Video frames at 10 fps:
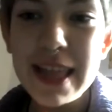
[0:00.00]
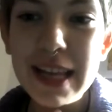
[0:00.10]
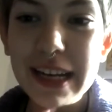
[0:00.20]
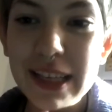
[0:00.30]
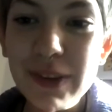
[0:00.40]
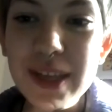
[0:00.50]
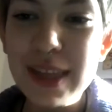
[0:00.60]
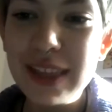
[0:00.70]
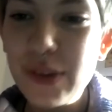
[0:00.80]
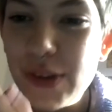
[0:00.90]
then the only
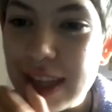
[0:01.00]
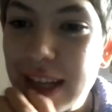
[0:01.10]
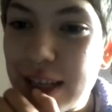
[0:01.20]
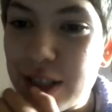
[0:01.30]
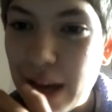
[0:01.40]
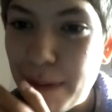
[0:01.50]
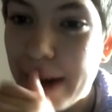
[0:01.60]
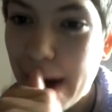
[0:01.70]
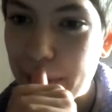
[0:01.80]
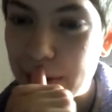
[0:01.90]
thing, the only thing that shut me
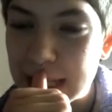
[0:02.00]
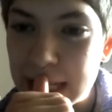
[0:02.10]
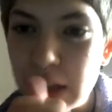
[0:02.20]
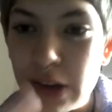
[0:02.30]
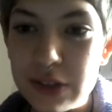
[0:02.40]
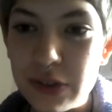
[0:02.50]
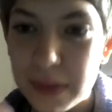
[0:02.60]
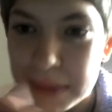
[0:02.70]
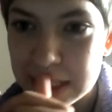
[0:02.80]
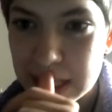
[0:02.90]
up was he started
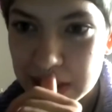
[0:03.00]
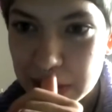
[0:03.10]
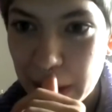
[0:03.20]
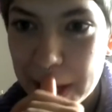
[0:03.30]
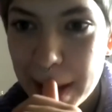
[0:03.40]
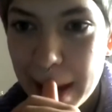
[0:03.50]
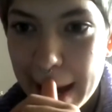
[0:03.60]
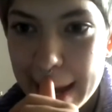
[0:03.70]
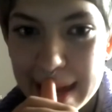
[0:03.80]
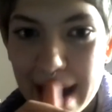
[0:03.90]
screaming too. Yeah.
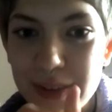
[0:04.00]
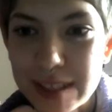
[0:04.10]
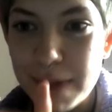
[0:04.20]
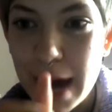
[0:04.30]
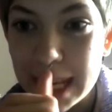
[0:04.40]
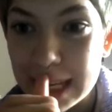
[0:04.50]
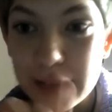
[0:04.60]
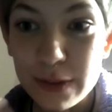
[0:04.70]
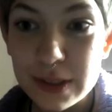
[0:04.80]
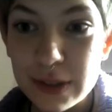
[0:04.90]
And then I was mad that he
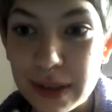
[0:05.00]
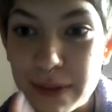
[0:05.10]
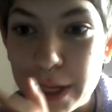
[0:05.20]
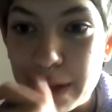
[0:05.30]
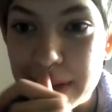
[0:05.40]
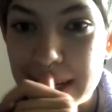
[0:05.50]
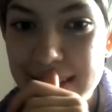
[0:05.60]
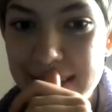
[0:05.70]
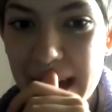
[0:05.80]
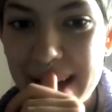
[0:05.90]
was screaming because I,